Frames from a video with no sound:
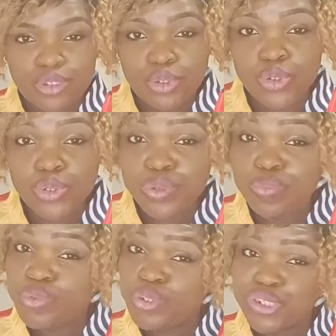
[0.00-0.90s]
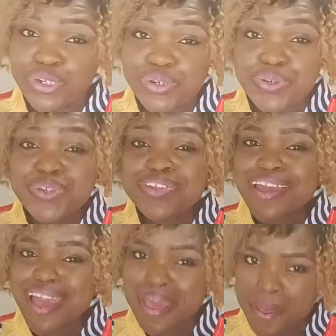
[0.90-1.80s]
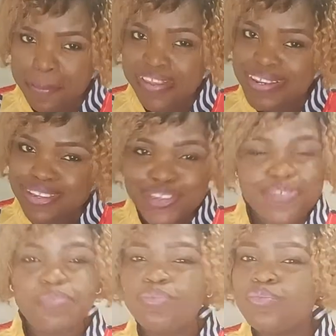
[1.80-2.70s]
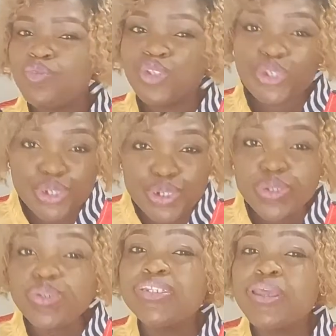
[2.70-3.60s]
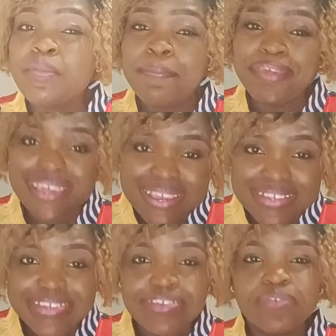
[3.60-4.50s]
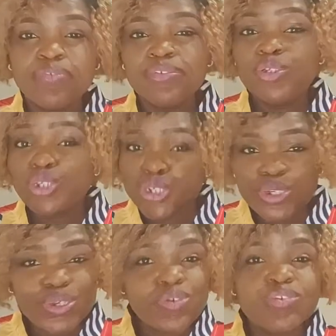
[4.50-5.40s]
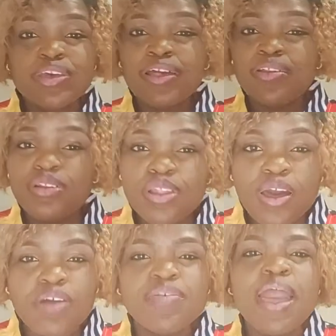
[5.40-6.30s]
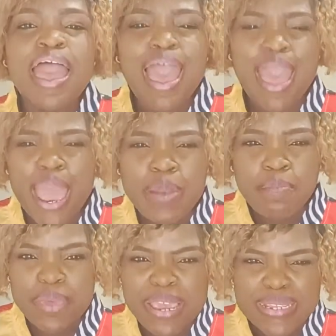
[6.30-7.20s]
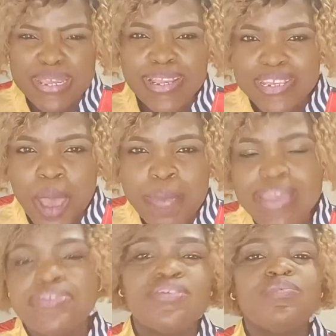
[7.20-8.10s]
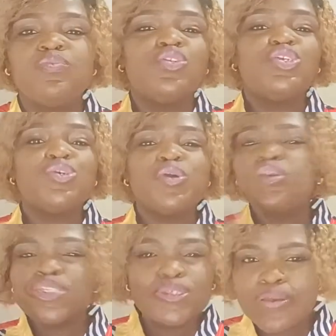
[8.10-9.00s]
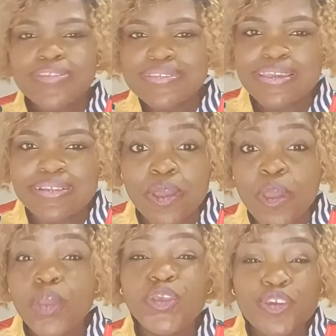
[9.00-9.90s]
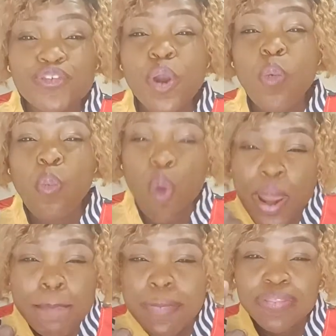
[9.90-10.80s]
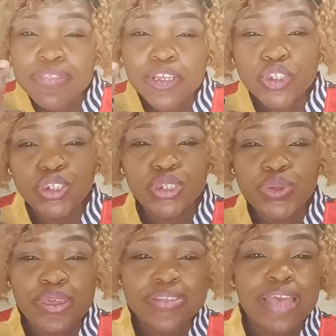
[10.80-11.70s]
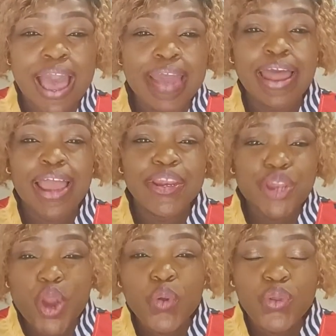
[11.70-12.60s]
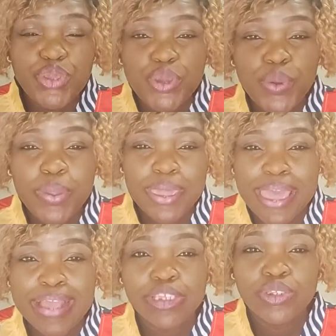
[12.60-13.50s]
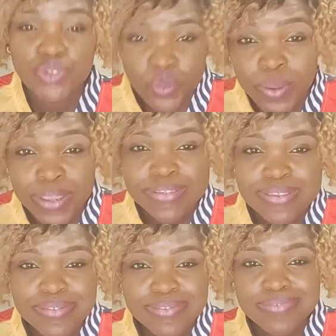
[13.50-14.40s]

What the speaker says: to choose happiness, choose peace, choose love, and be determined to succeed. You've got 1 month to do this, and I know you can do it.